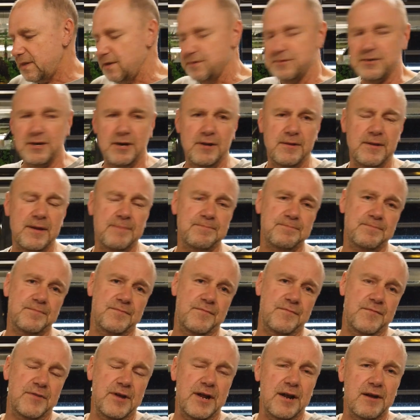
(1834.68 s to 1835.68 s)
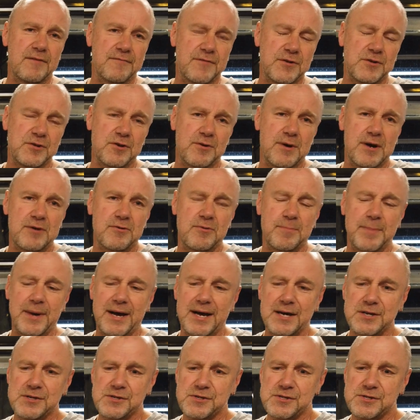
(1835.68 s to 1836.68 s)
So that, you know, for
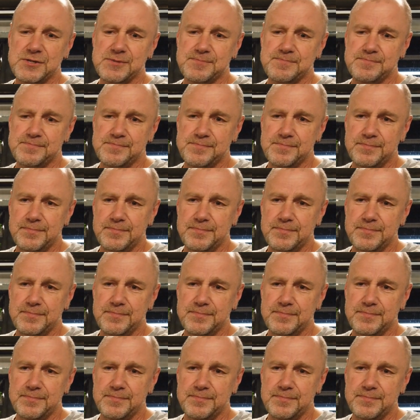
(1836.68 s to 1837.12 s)
$200